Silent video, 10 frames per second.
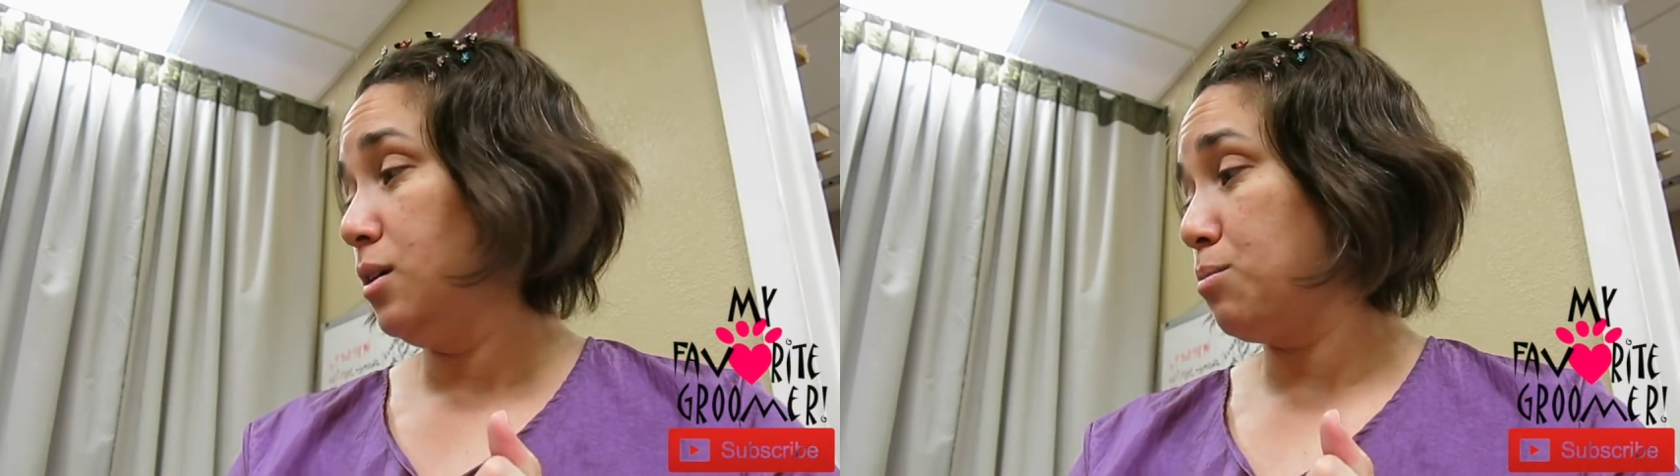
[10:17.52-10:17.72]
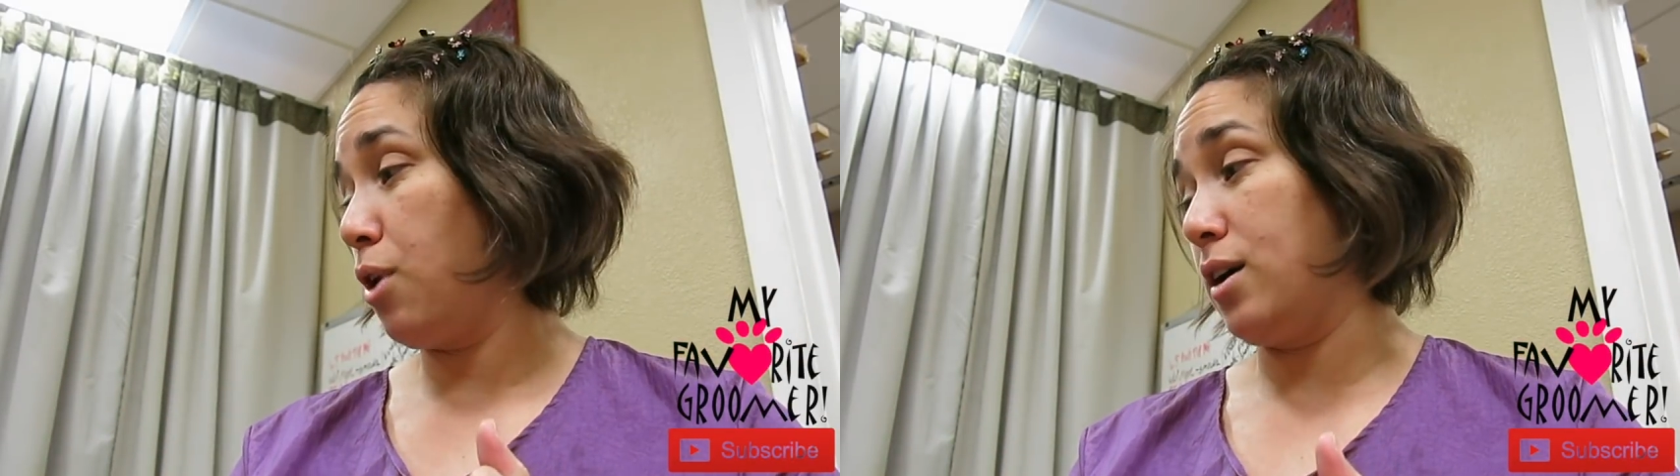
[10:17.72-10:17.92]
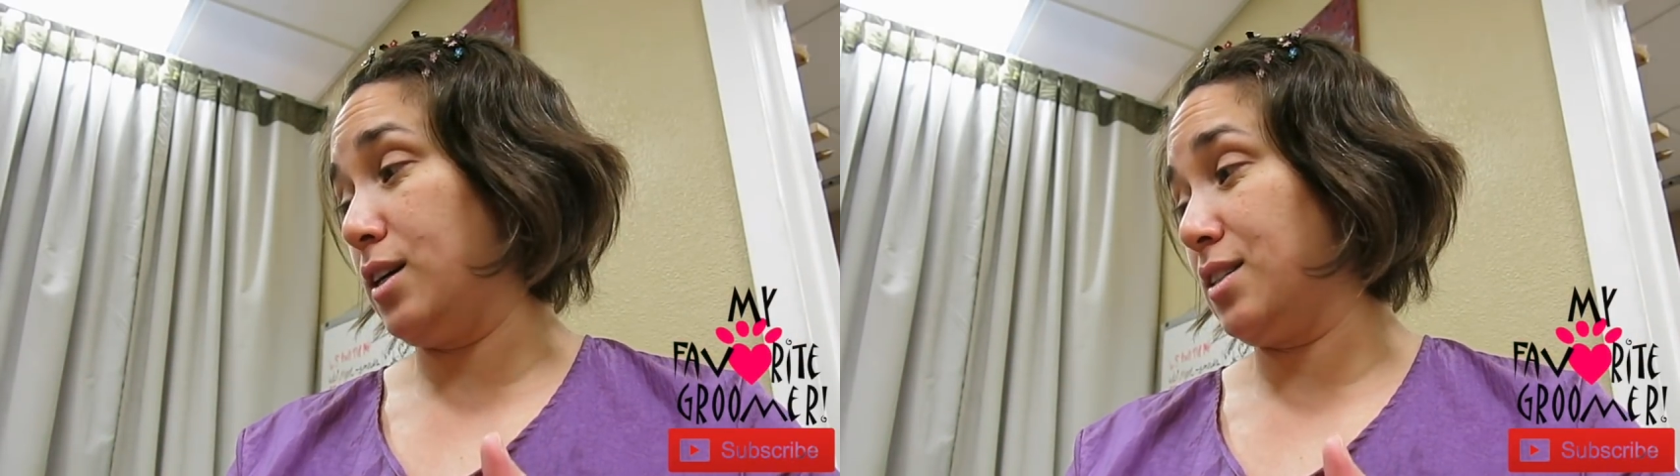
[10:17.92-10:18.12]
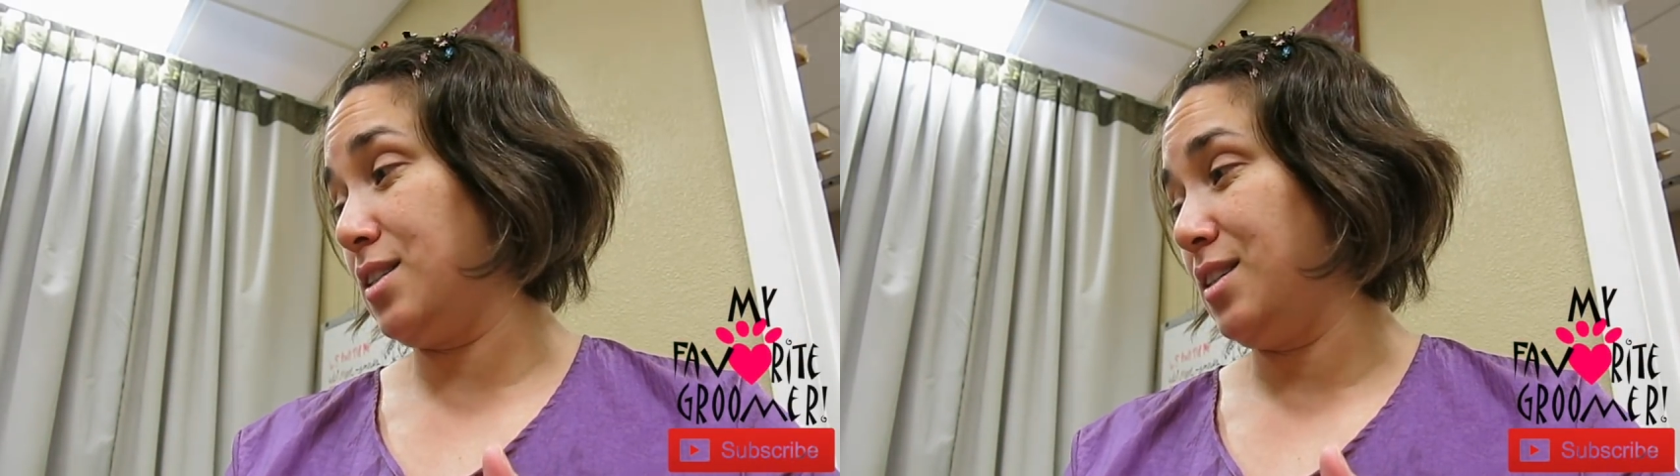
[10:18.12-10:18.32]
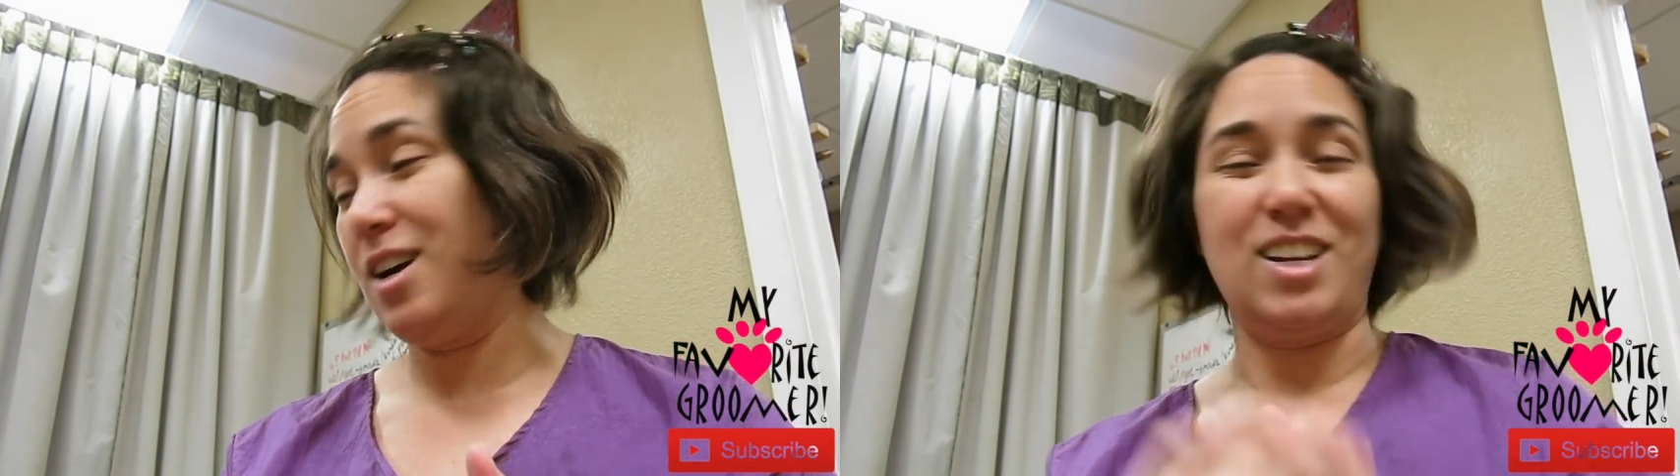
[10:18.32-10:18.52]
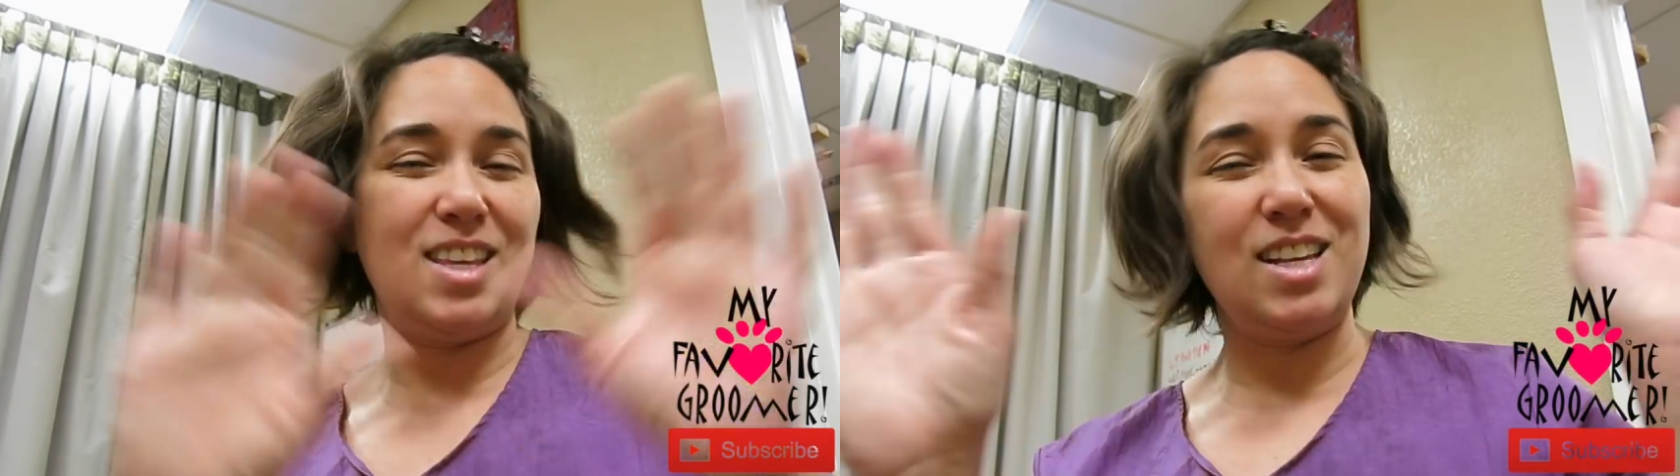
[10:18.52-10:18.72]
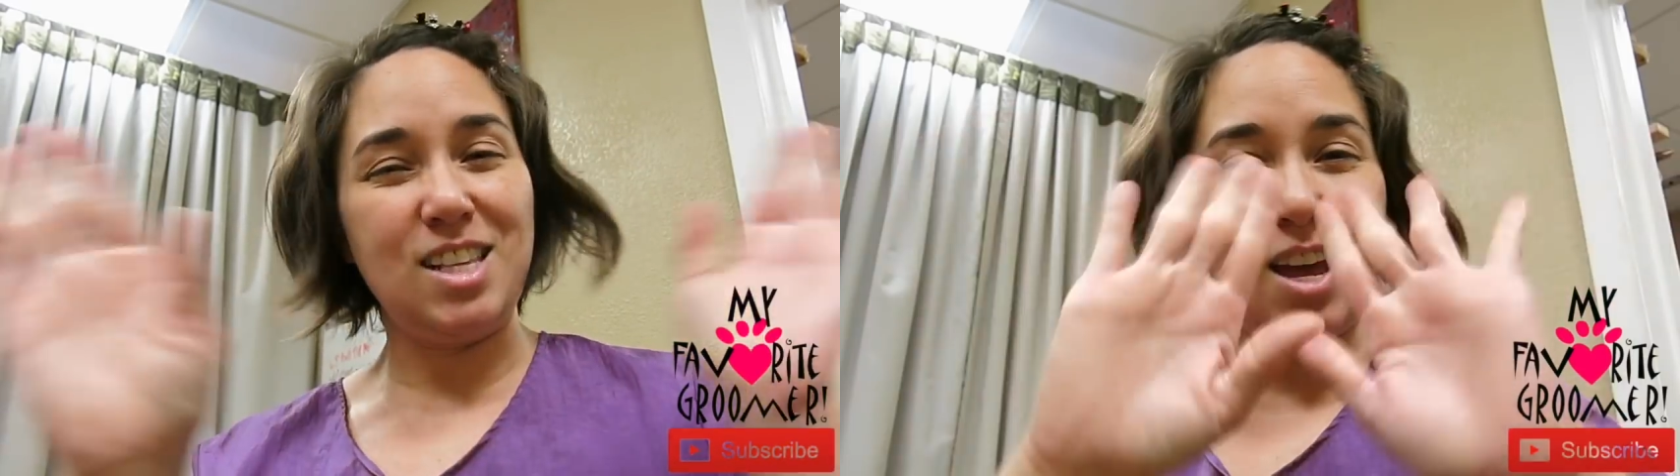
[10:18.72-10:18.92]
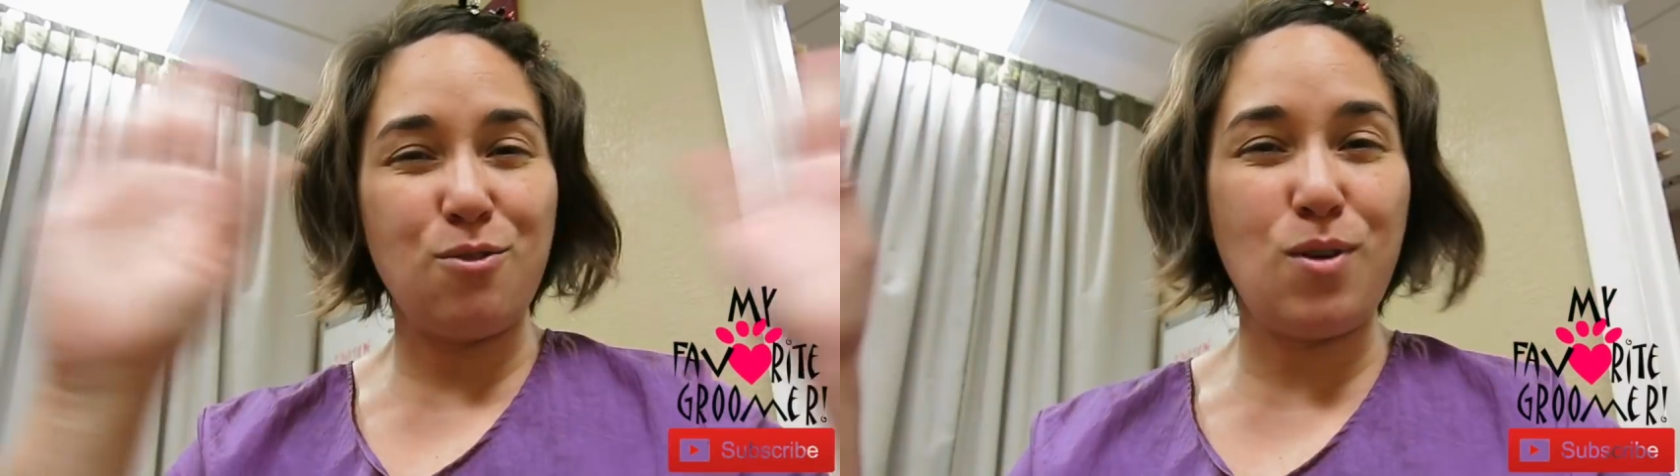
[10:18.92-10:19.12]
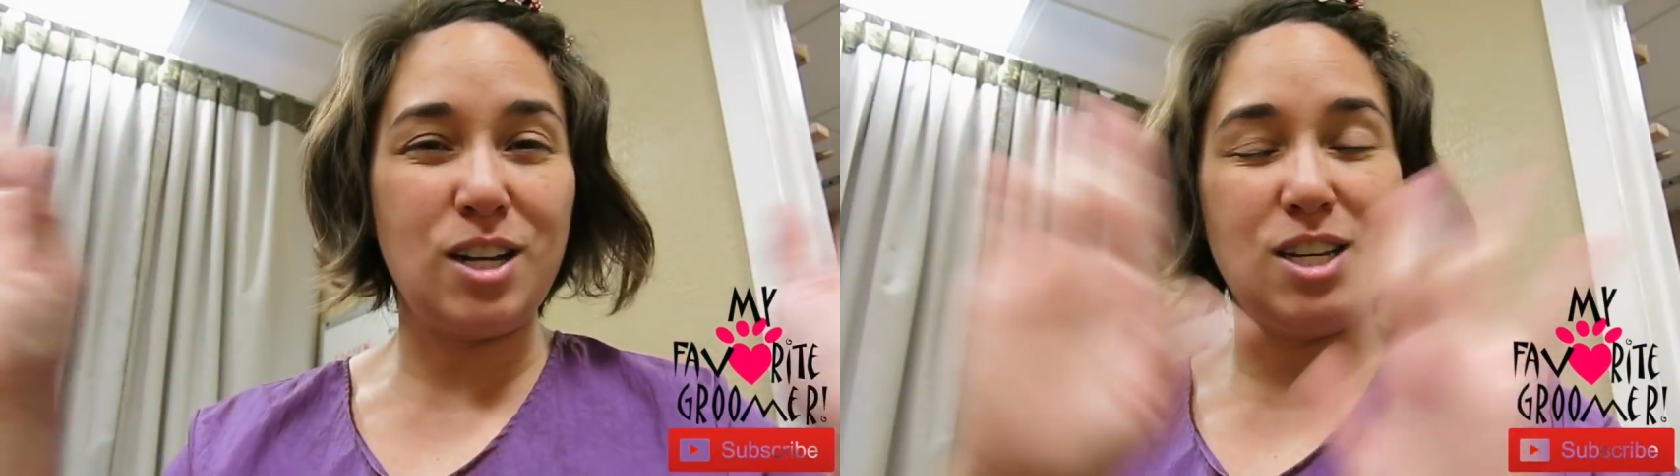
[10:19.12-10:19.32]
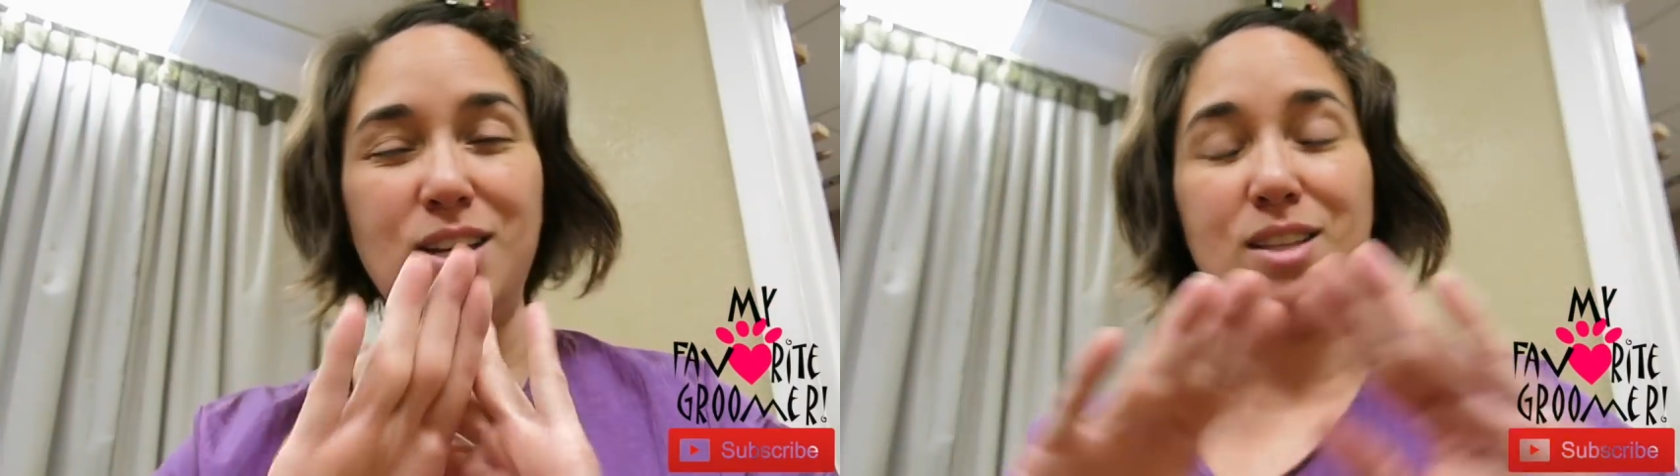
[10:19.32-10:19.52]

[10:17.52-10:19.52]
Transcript: product. All right, thanks a lot for watching.